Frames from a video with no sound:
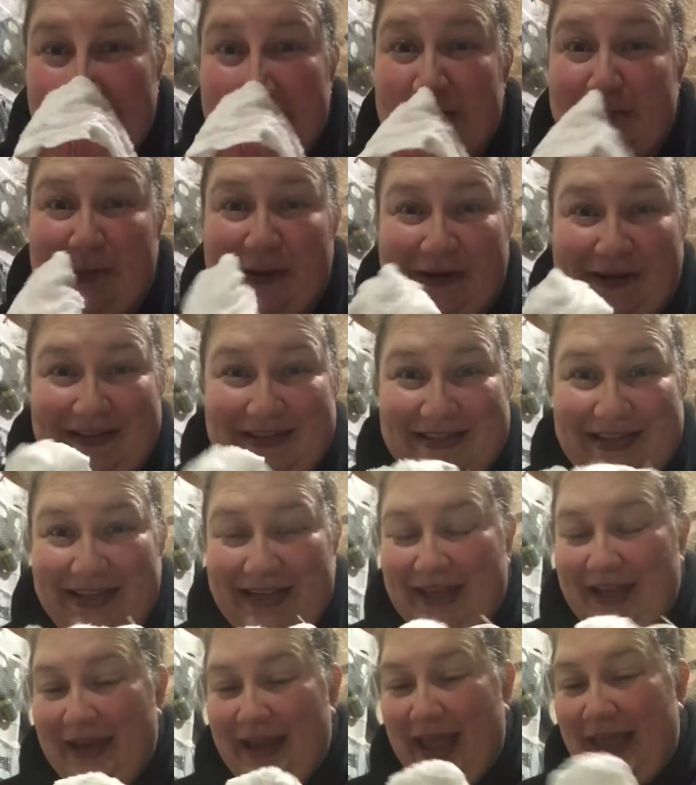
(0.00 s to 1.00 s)

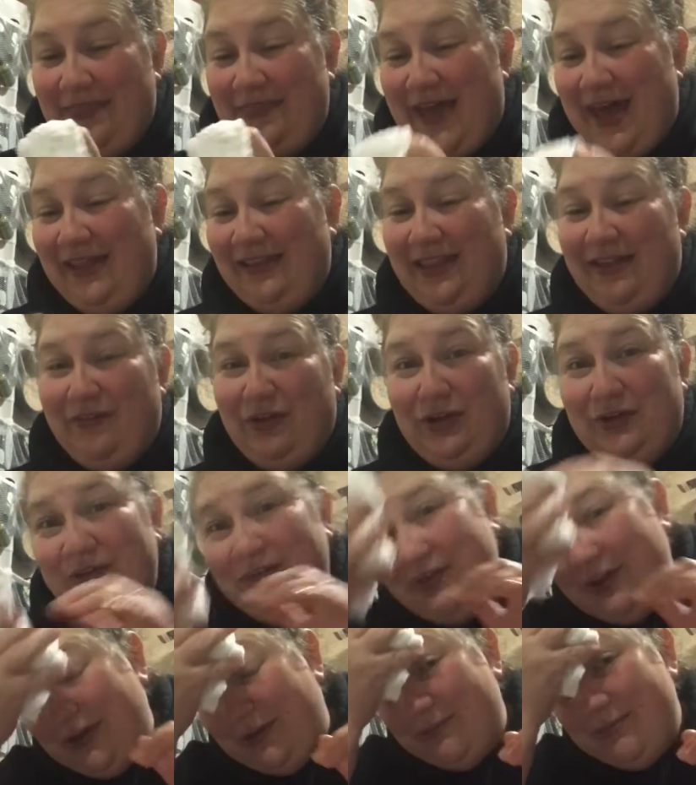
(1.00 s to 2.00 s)
experiencing it at that level.
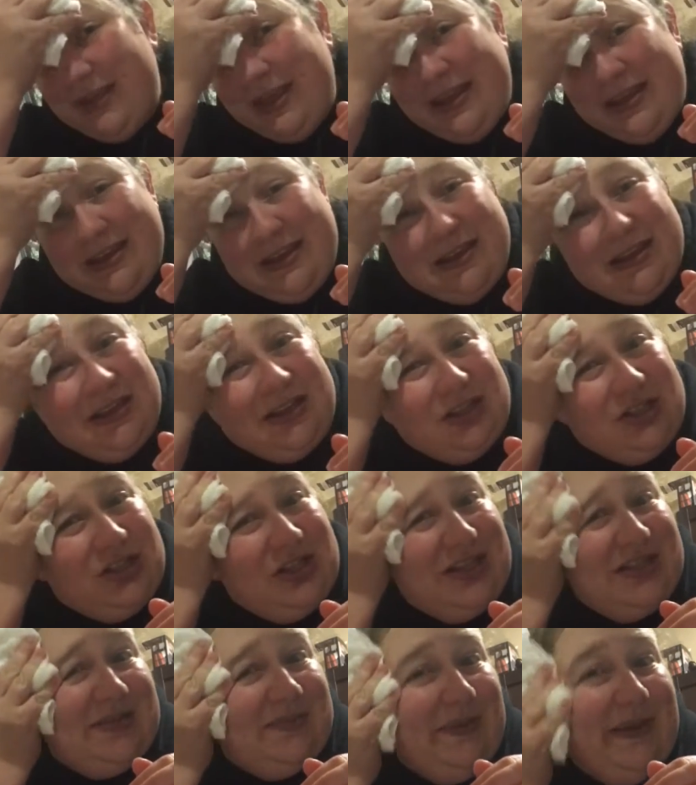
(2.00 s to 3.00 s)
So
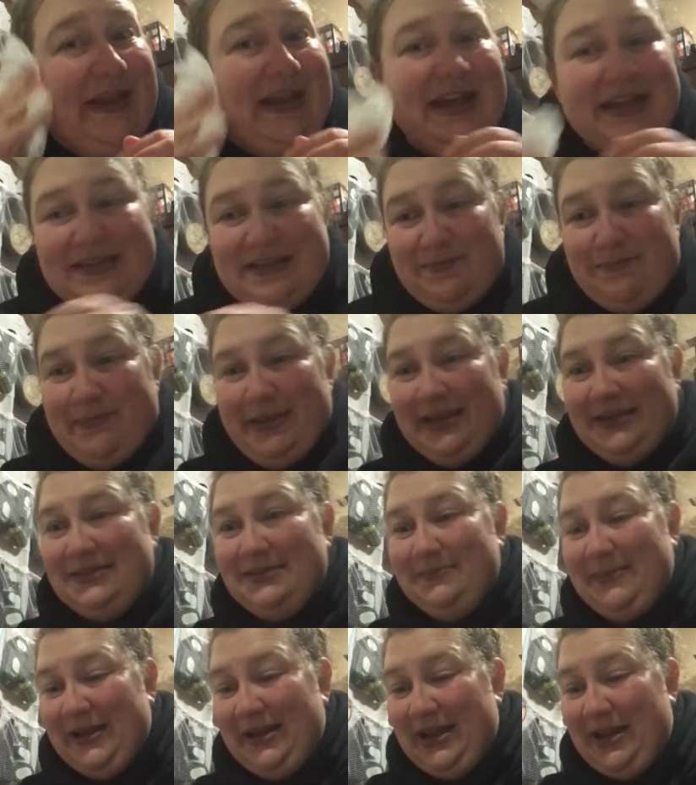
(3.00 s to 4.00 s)
just because
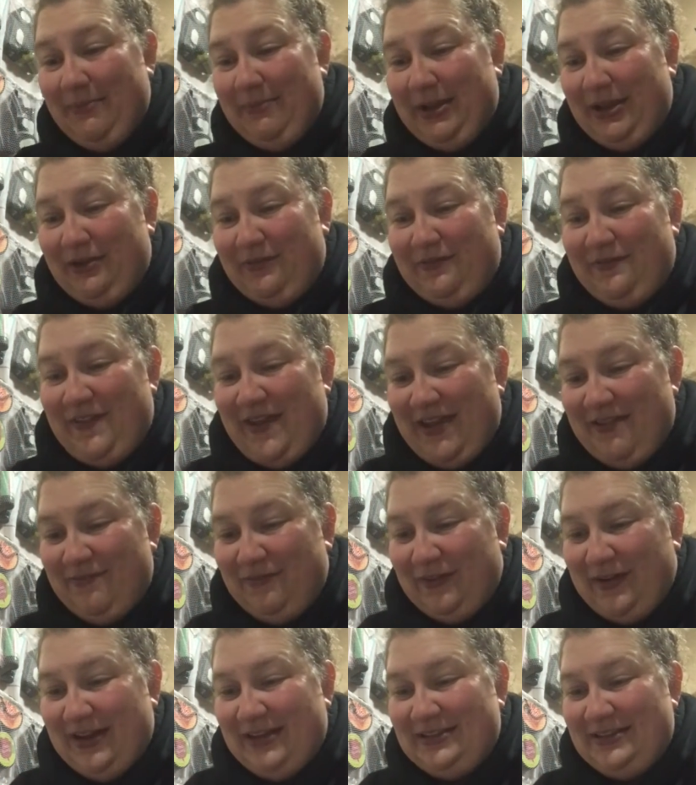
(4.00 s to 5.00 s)
mint may not be your
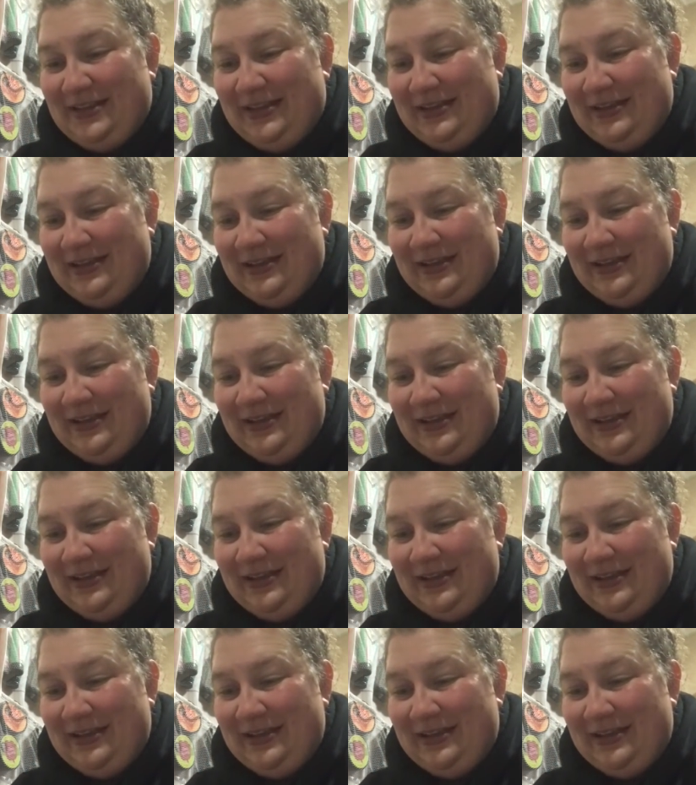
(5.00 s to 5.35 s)
favorite